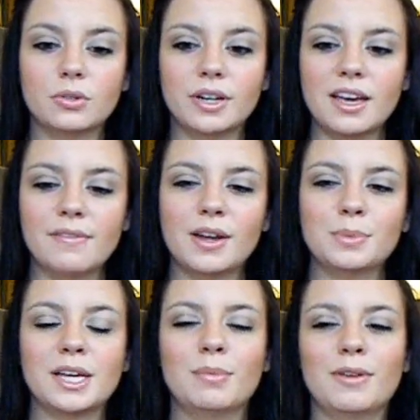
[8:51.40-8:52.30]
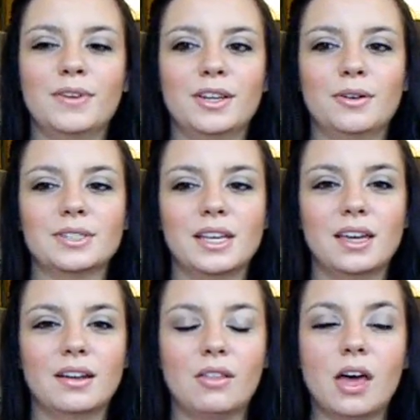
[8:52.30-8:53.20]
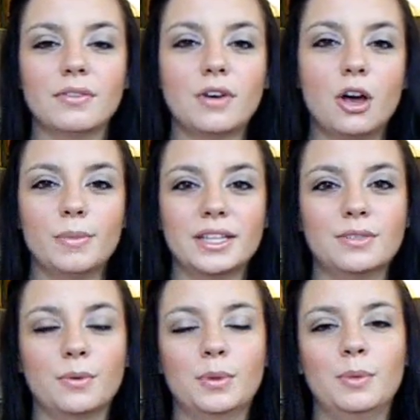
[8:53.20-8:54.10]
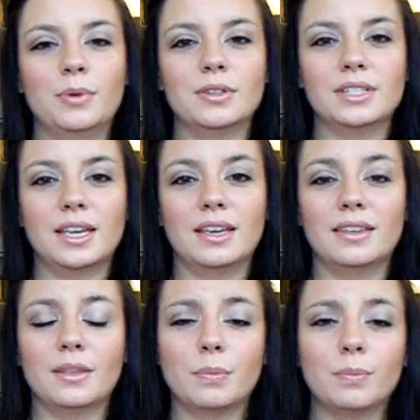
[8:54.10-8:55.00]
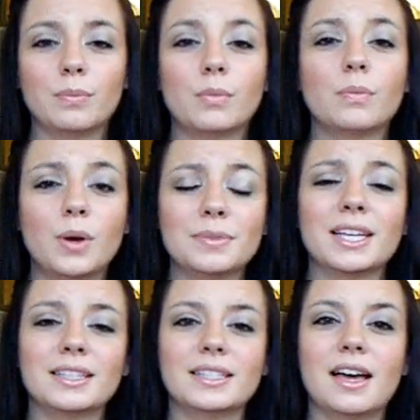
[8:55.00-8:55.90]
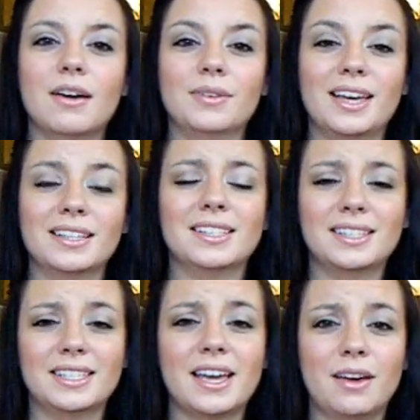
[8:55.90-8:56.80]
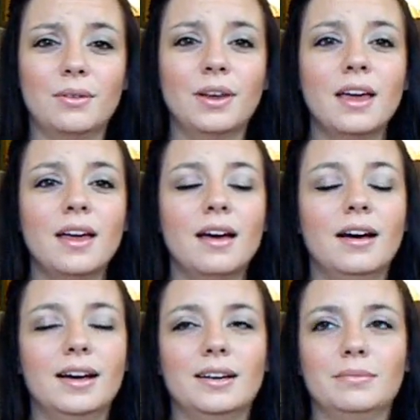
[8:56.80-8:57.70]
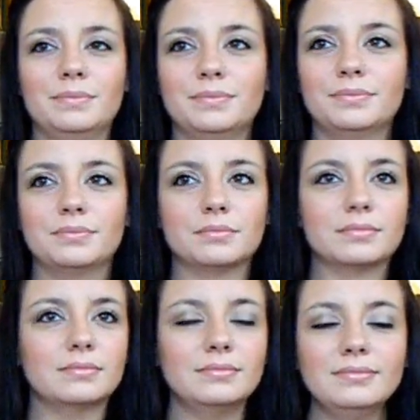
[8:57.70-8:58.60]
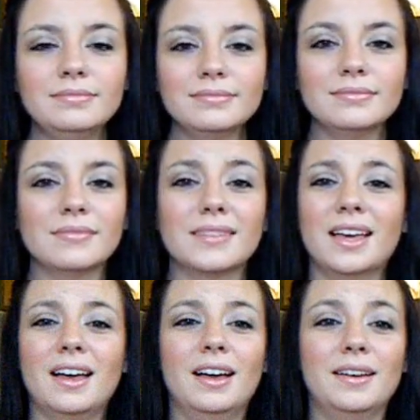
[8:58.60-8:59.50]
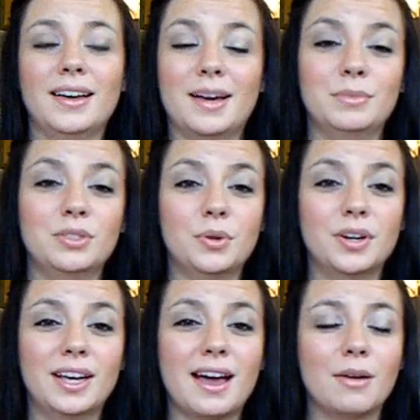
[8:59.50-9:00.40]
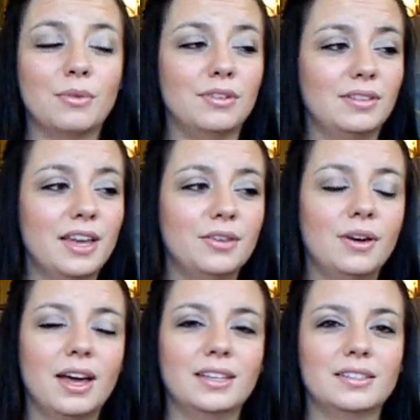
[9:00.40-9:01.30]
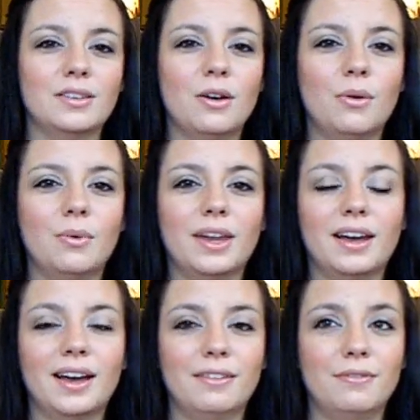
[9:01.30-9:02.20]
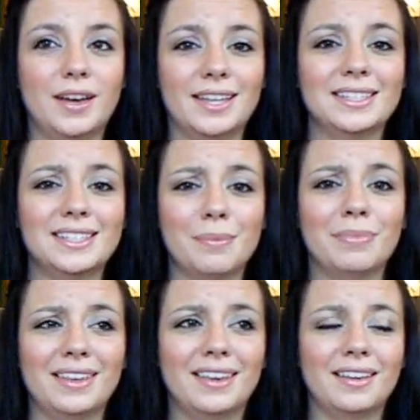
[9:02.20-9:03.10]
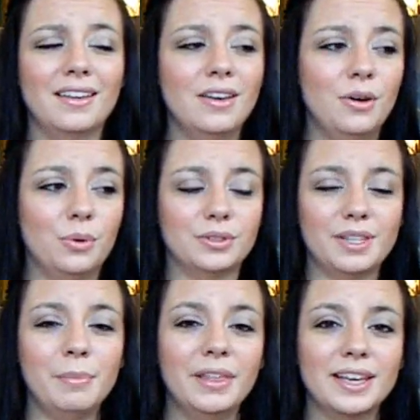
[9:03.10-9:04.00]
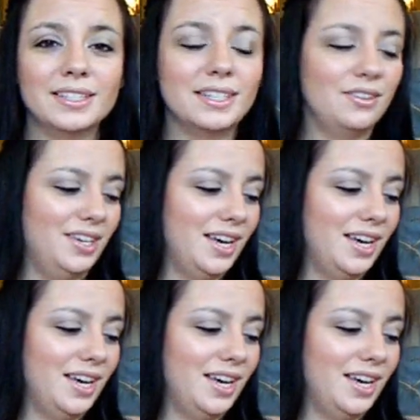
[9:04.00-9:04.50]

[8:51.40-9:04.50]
sorry I haven't updated my videos. I get a lot of comments from people saying the website's down. Yes, it's down. Um, I, I'm sorry. I will let you guys know when I find something or someplace that